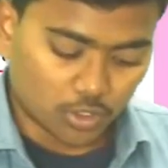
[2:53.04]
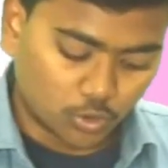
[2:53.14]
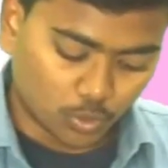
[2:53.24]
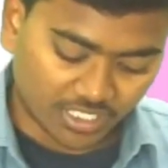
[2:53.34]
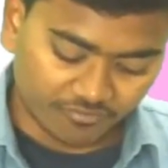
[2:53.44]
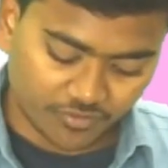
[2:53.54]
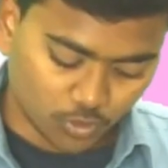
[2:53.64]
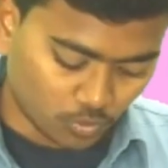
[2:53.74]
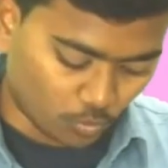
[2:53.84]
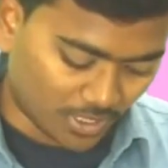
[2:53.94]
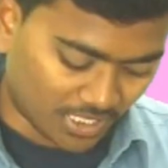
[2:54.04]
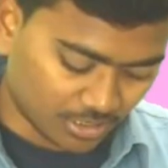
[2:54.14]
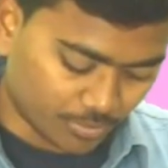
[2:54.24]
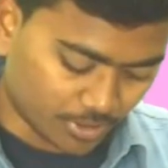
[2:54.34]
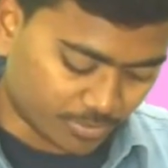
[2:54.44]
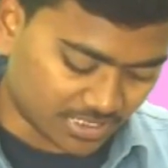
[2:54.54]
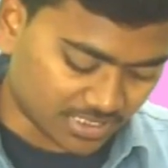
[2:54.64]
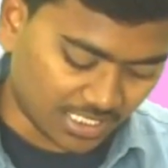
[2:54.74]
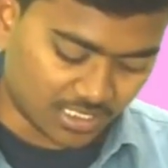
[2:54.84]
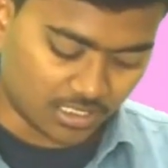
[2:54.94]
to review working papers and